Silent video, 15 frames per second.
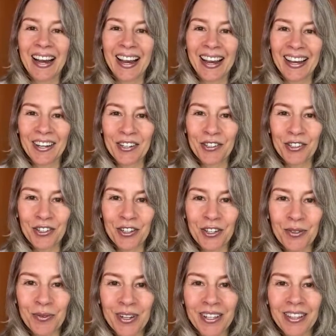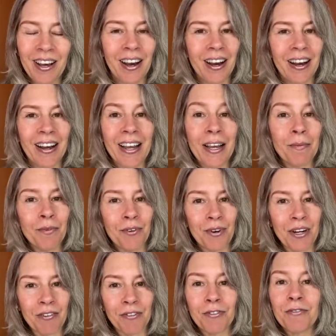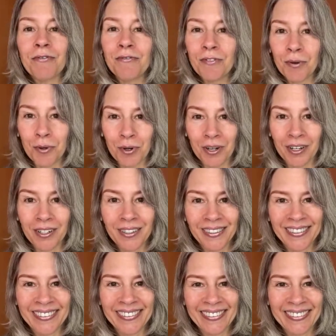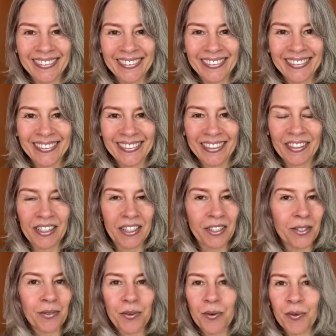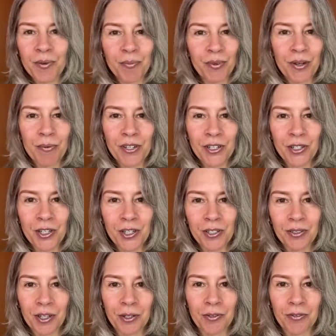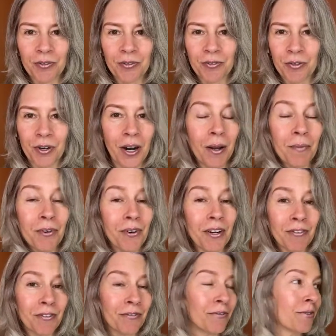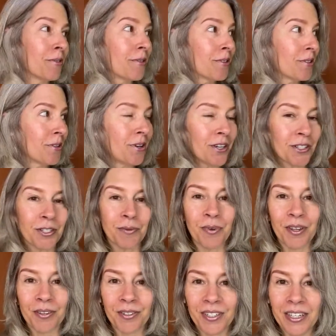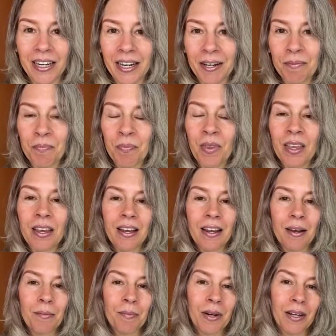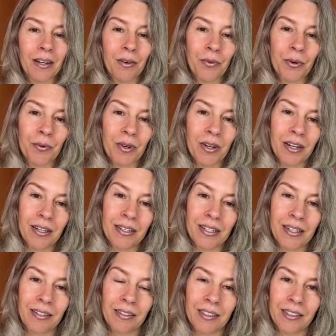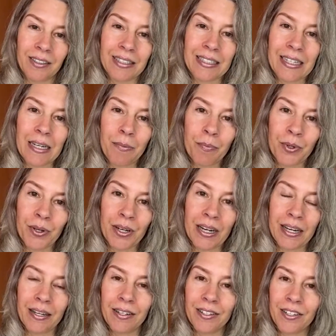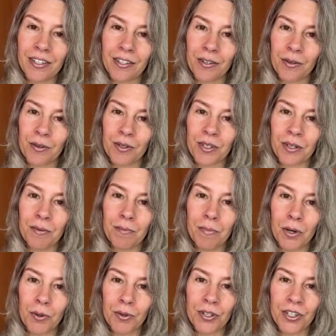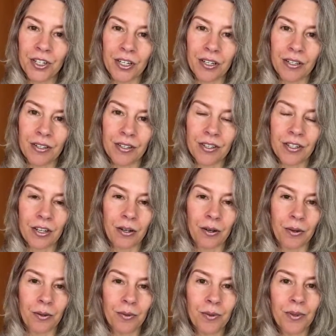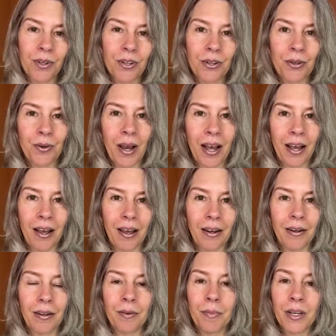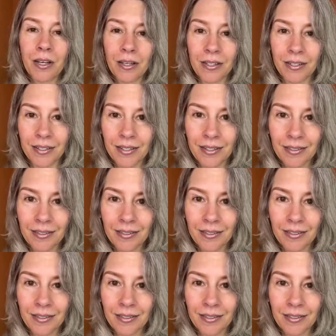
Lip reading: you start with, I am grateful for, and that's where we pretty much all go for. I'm grateful for the awesome weather today. But we want to dig a little deeper into those emotions. So you add, because